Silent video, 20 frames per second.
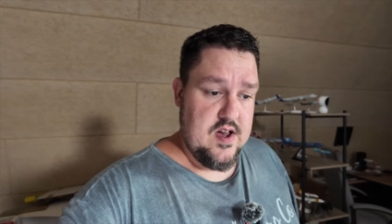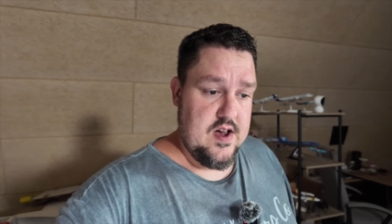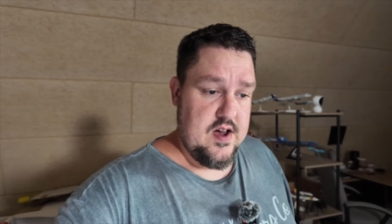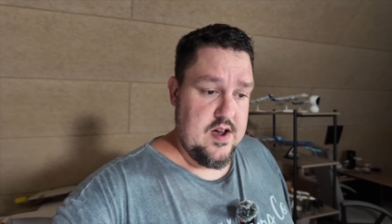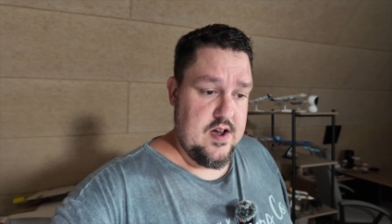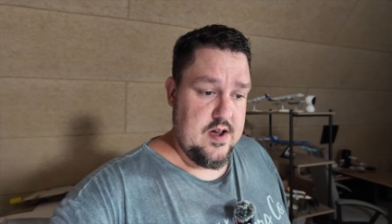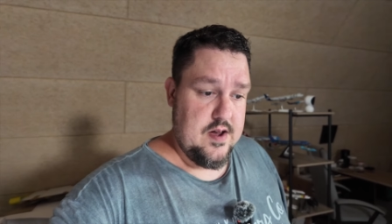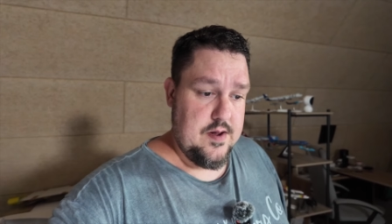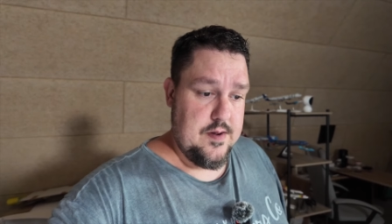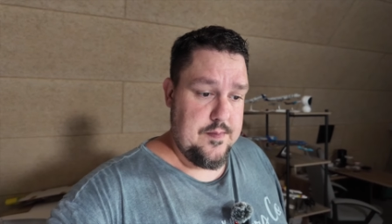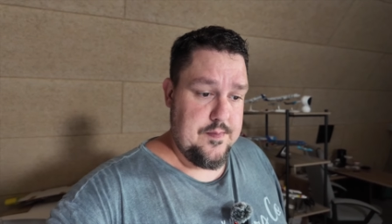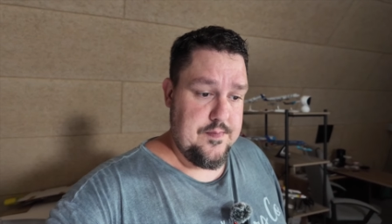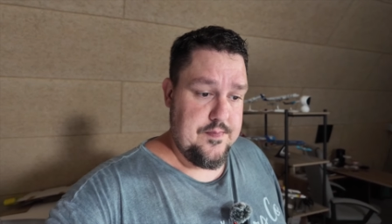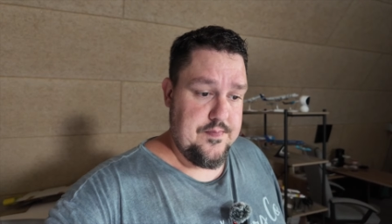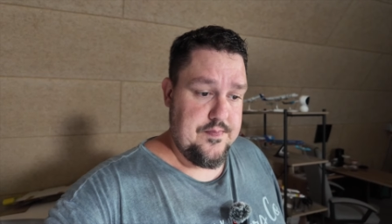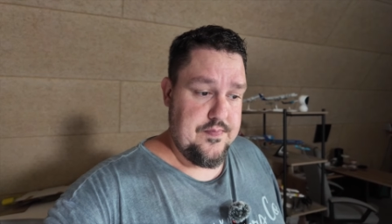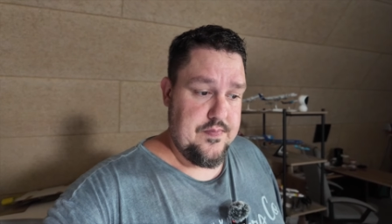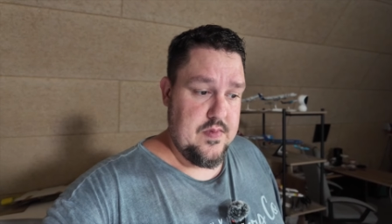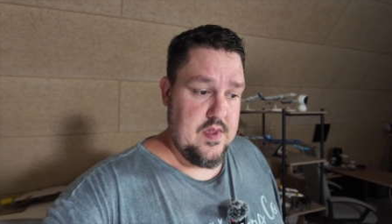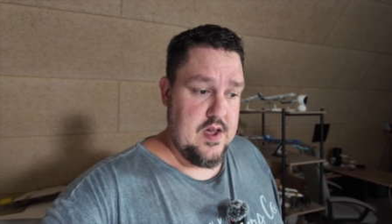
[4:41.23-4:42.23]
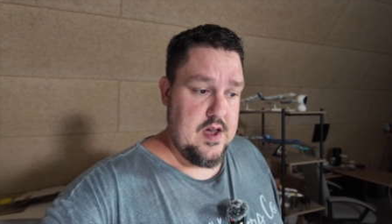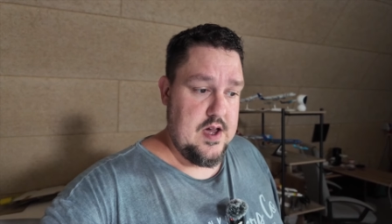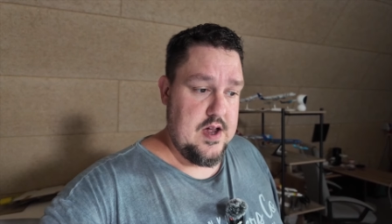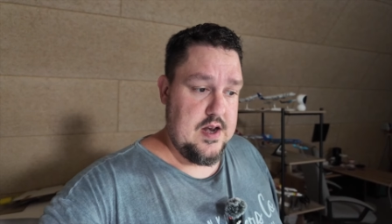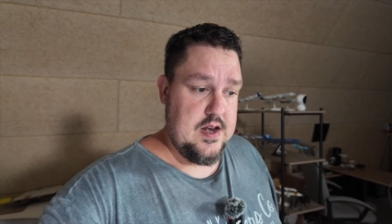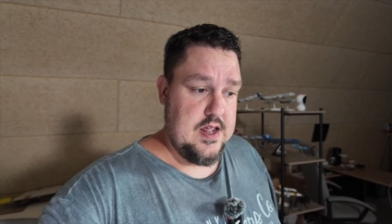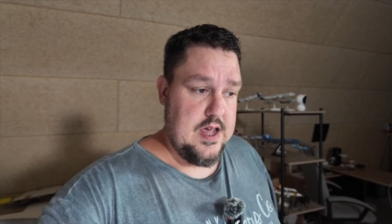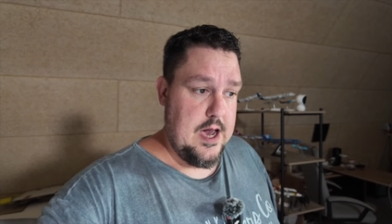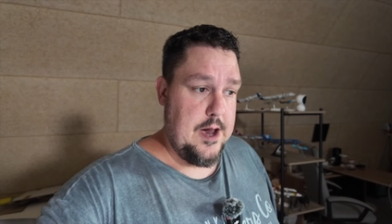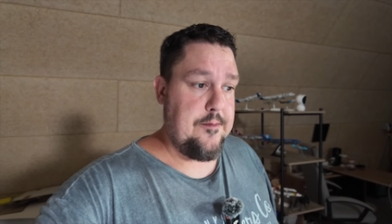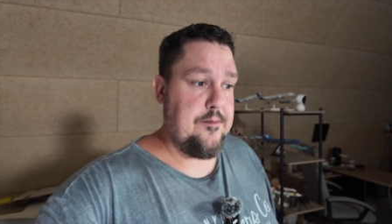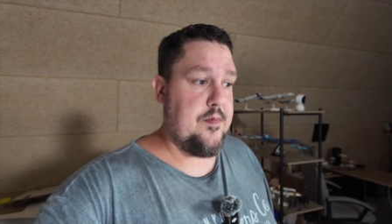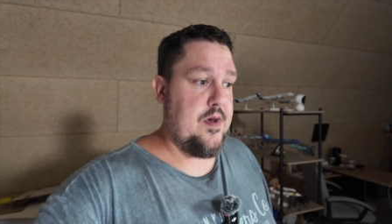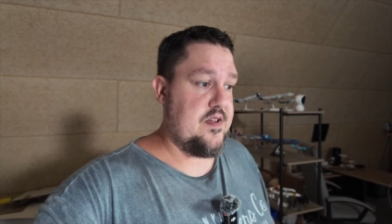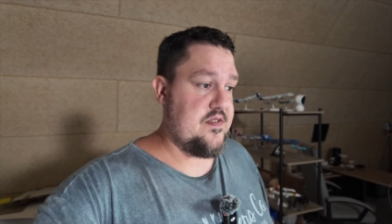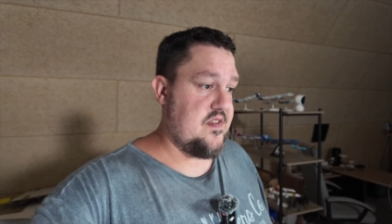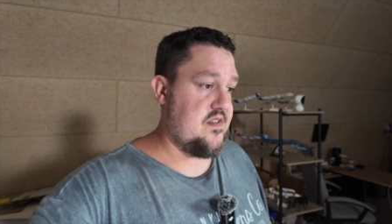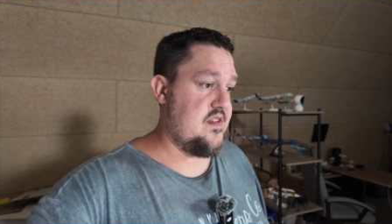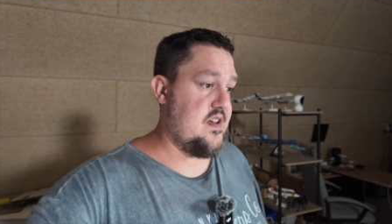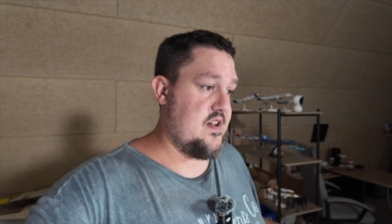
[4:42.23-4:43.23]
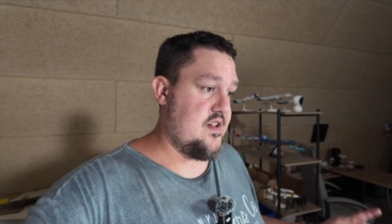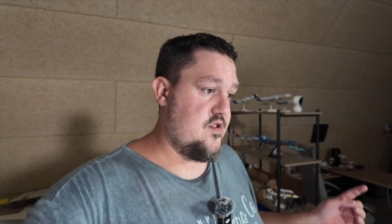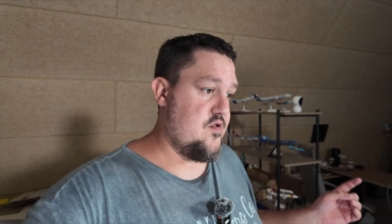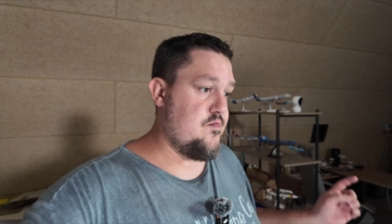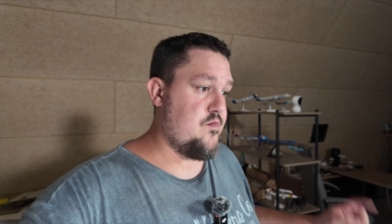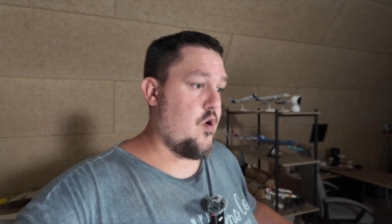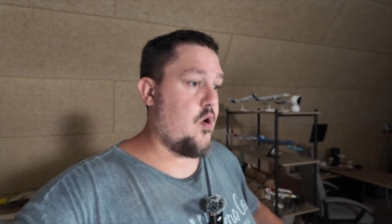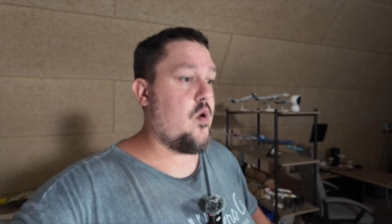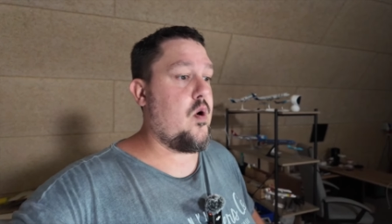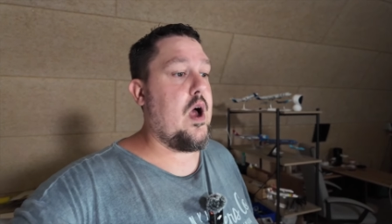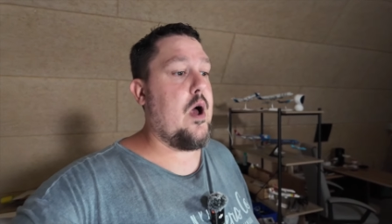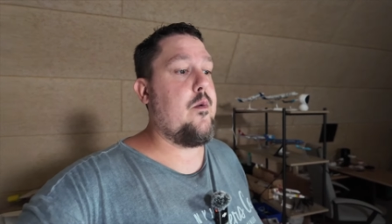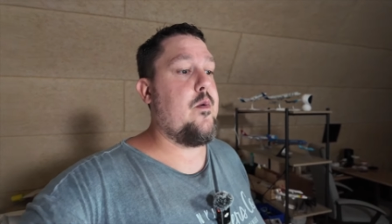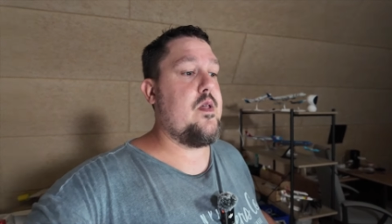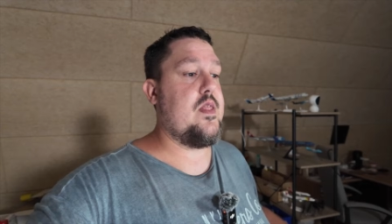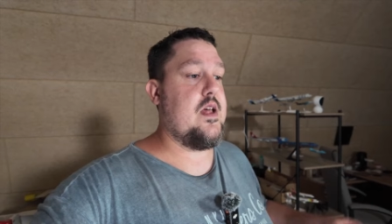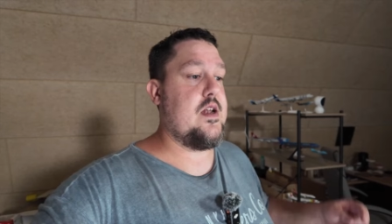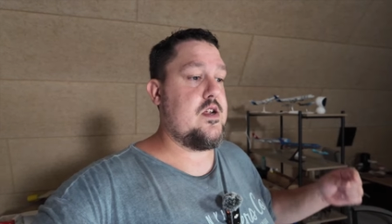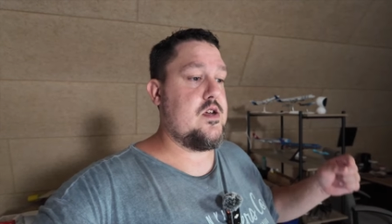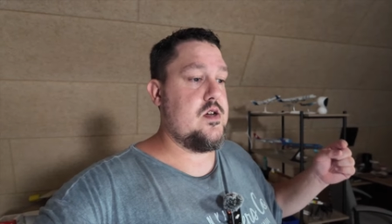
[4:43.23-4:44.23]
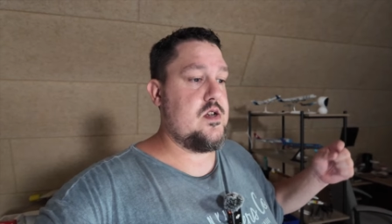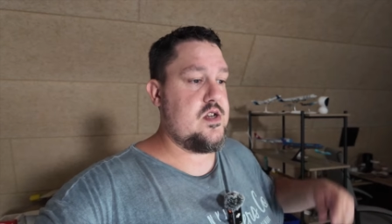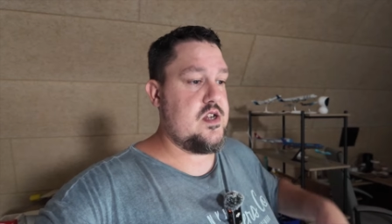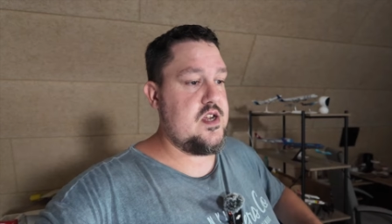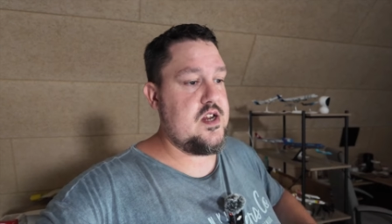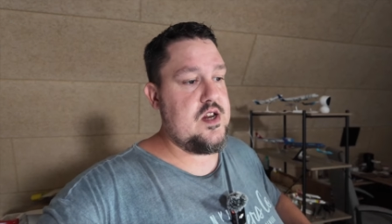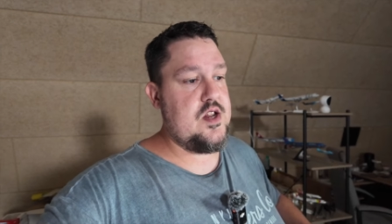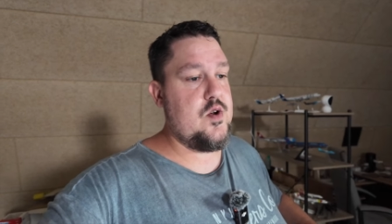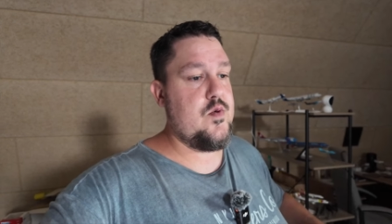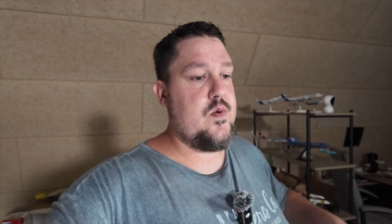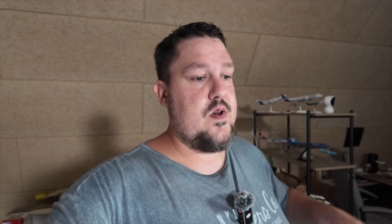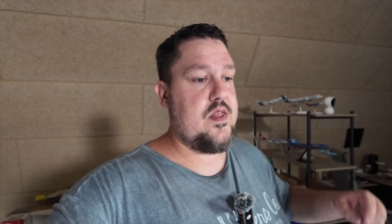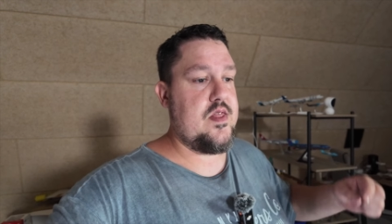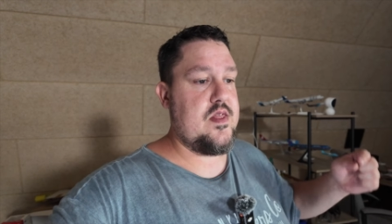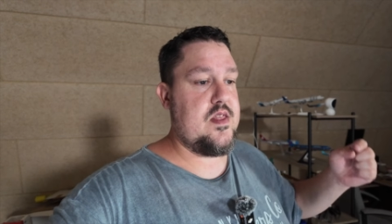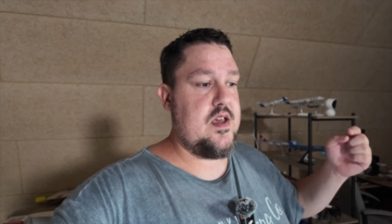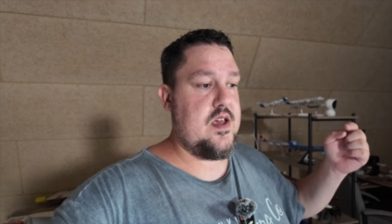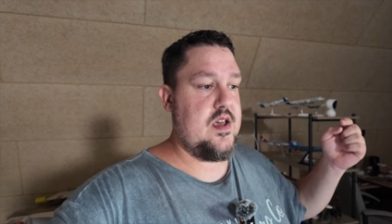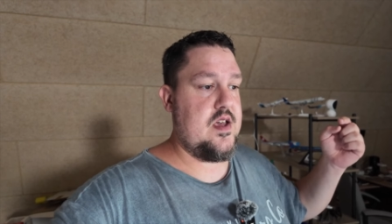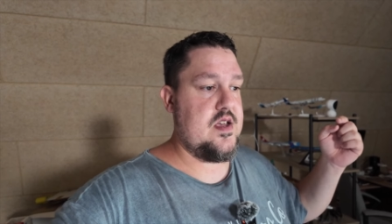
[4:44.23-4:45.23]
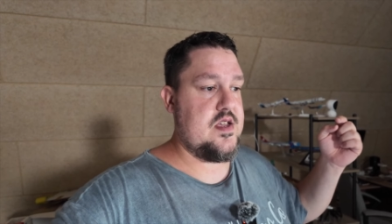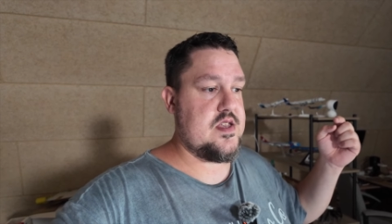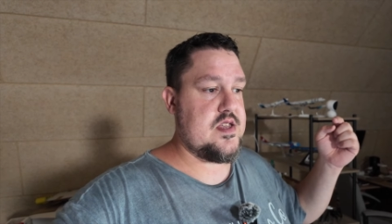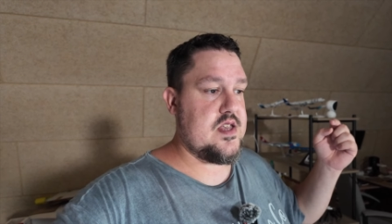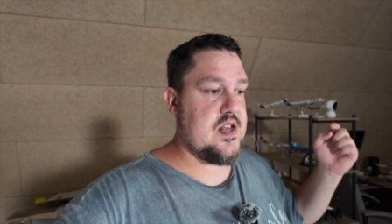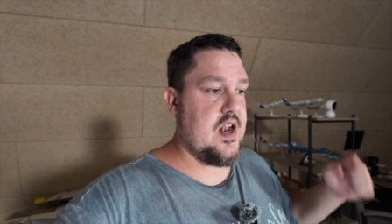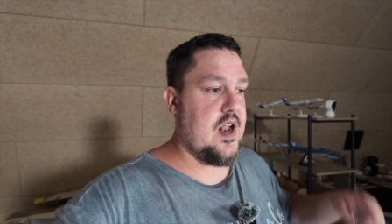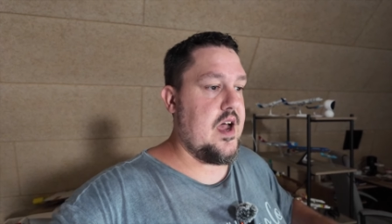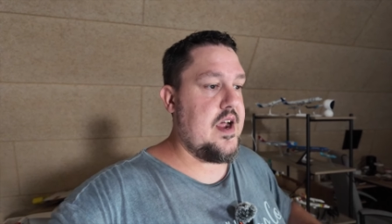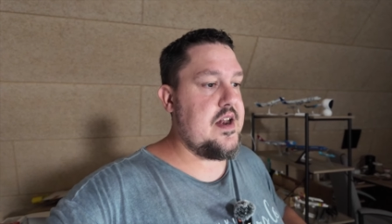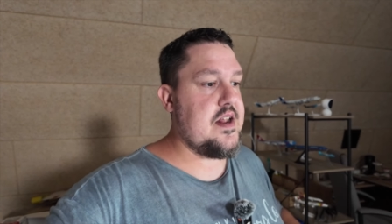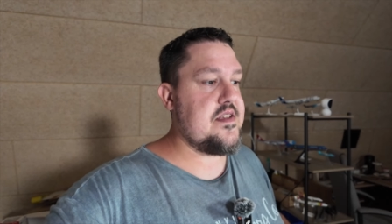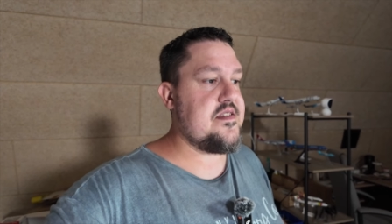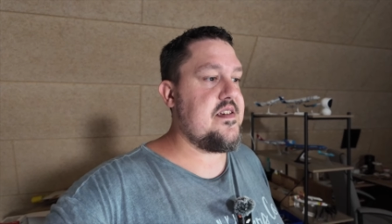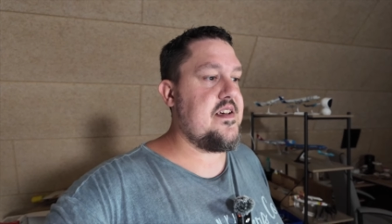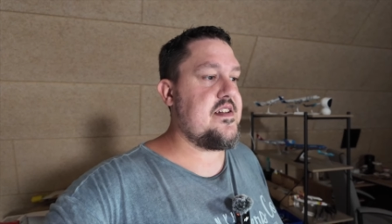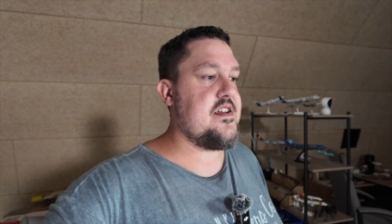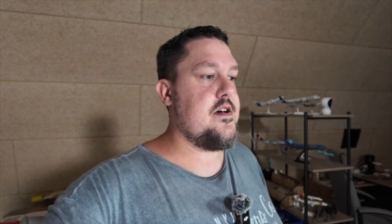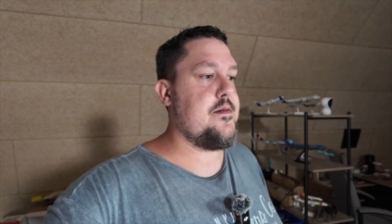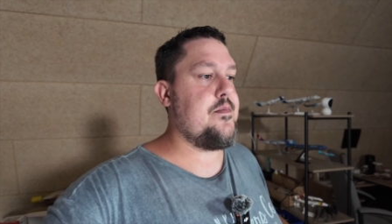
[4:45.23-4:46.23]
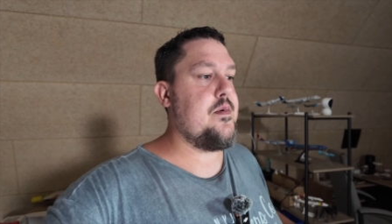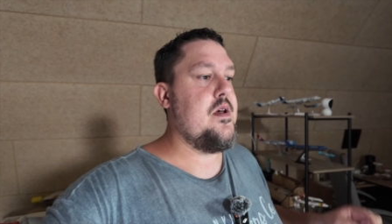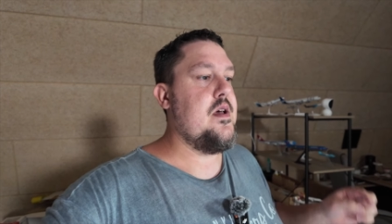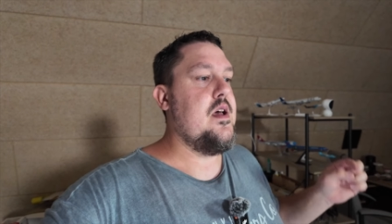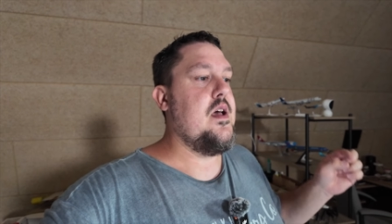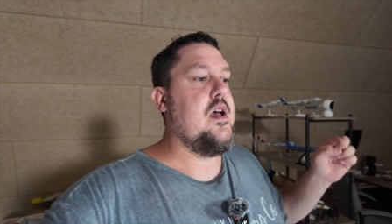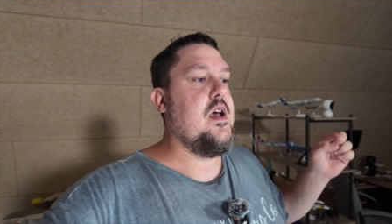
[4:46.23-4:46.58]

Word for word: Um, and yeah, as I said, tomorrow I will then continue with the slider setup.